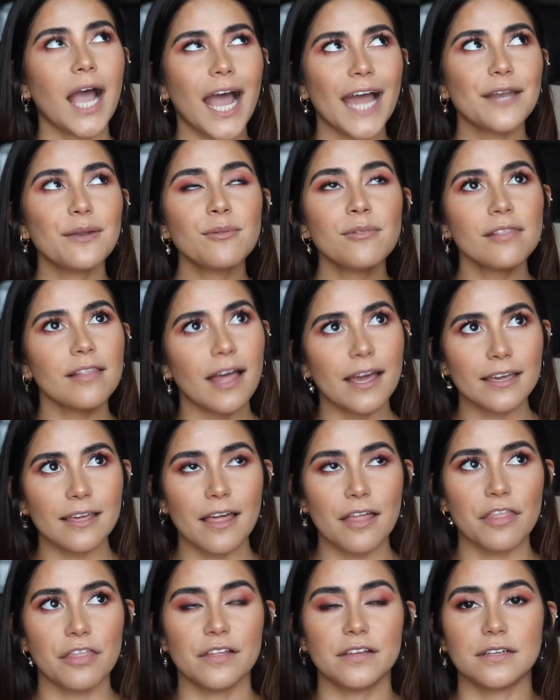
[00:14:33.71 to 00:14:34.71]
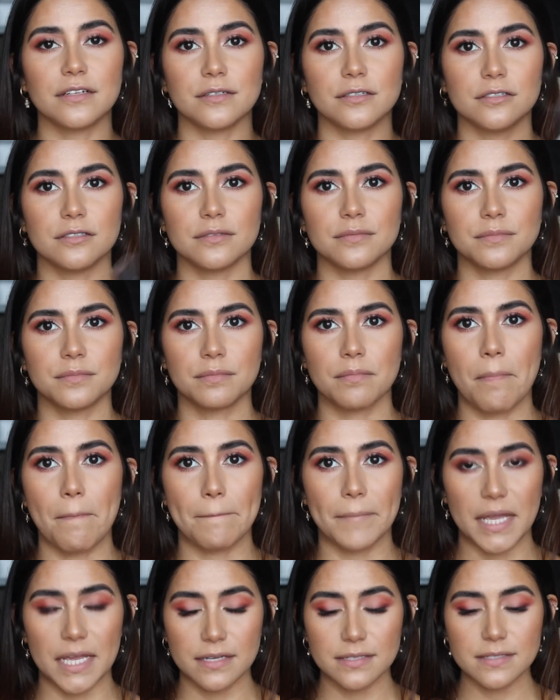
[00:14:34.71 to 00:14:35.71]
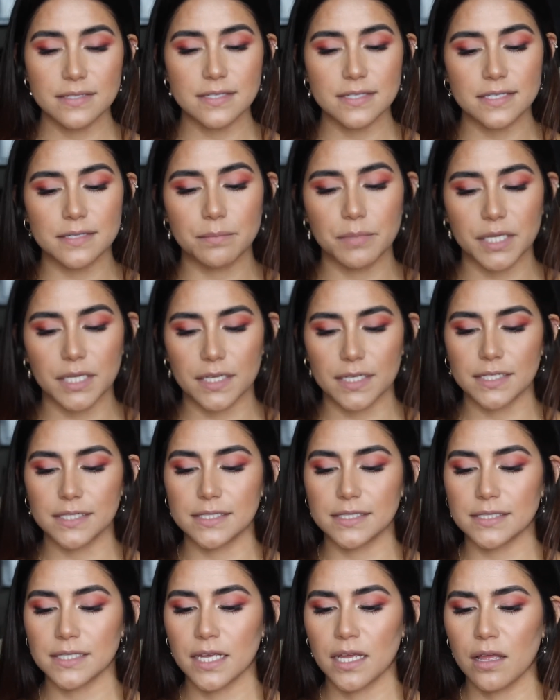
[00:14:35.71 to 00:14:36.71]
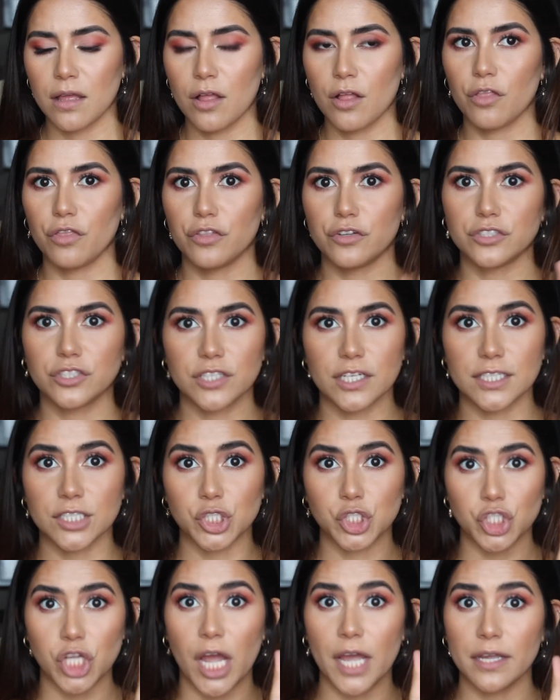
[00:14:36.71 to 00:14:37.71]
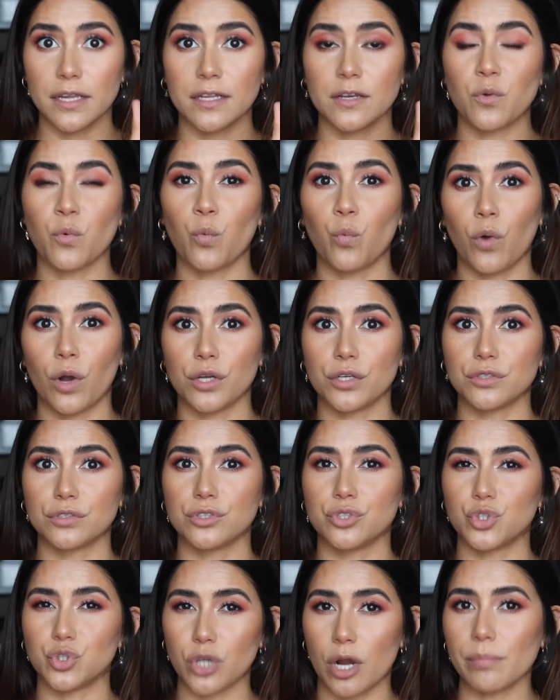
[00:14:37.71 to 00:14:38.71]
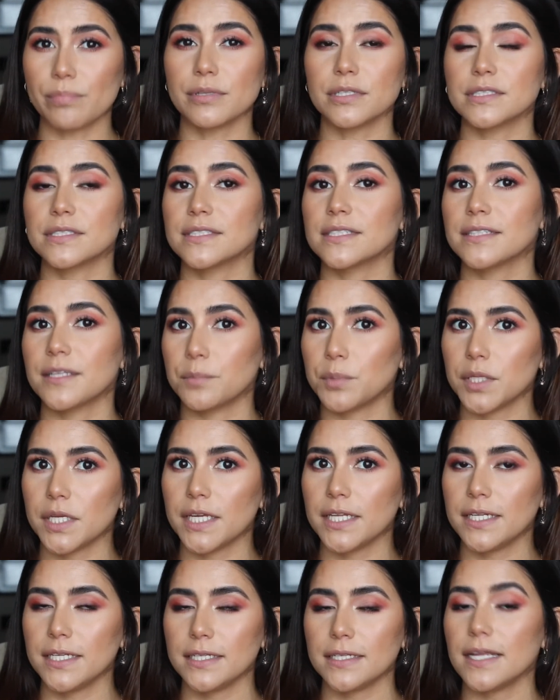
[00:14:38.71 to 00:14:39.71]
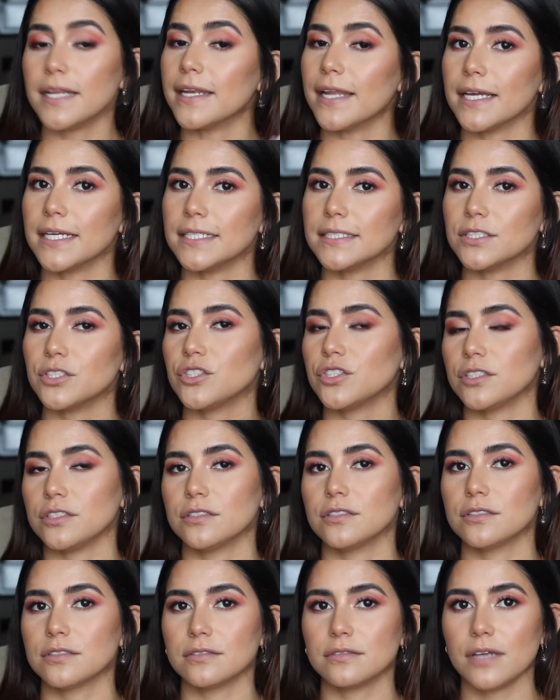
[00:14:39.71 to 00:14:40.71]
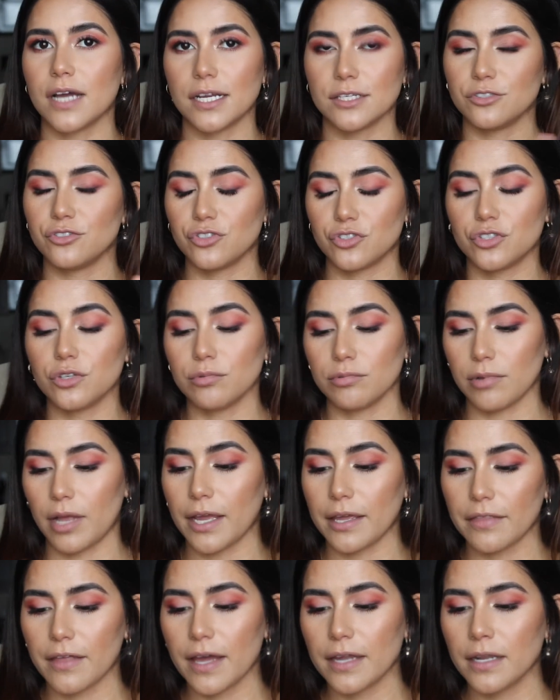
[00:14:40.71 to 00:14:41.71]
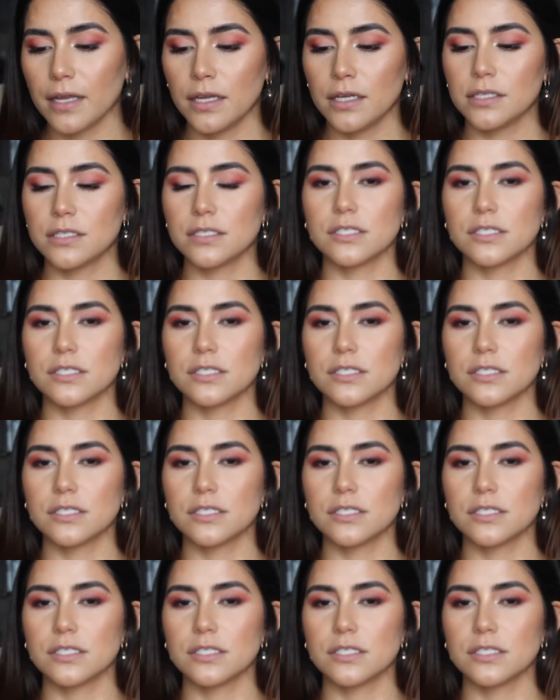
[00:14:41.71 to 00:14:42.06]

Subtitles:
I don't like the mist because there's like giant water droplets at the beginning, and I just don't like that.